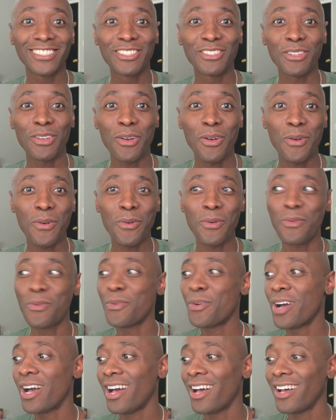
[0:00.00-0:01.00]

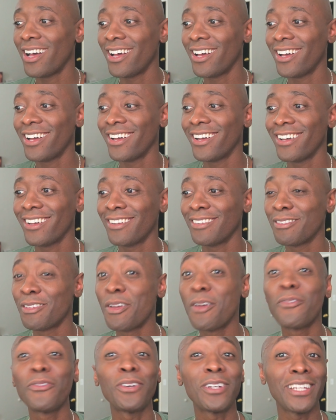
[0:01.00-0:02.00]
So uh,
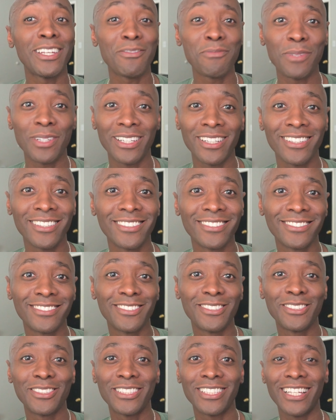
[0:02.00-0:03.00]
forgive me
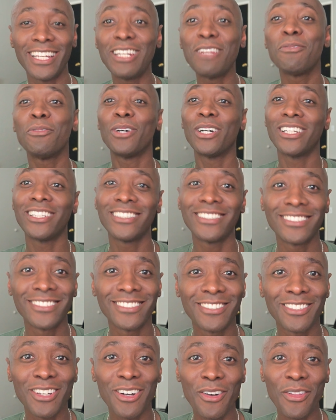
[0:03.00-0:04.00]
to anyone
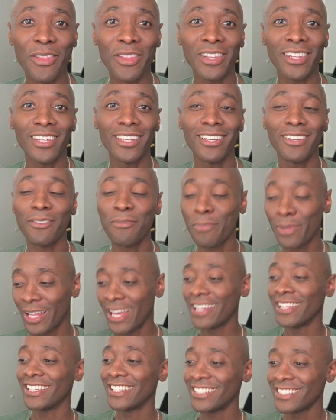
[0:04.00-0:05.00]
on the
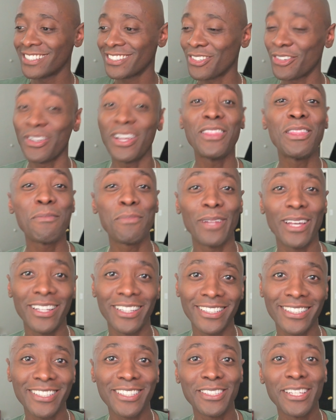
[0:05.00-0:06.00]
playlist, or in the
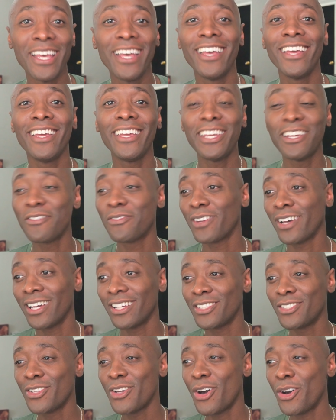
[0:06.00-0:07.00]
playlist, if
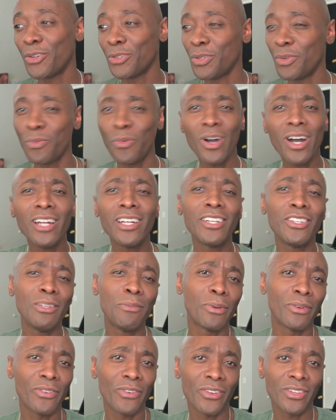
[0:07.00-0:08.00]
I call you one and you
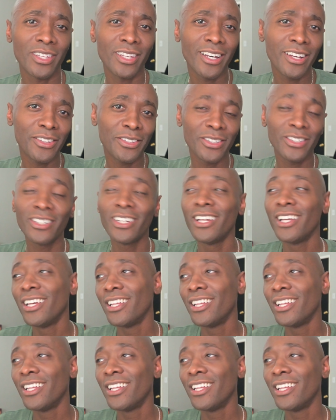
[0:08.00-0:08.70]
prefer the other.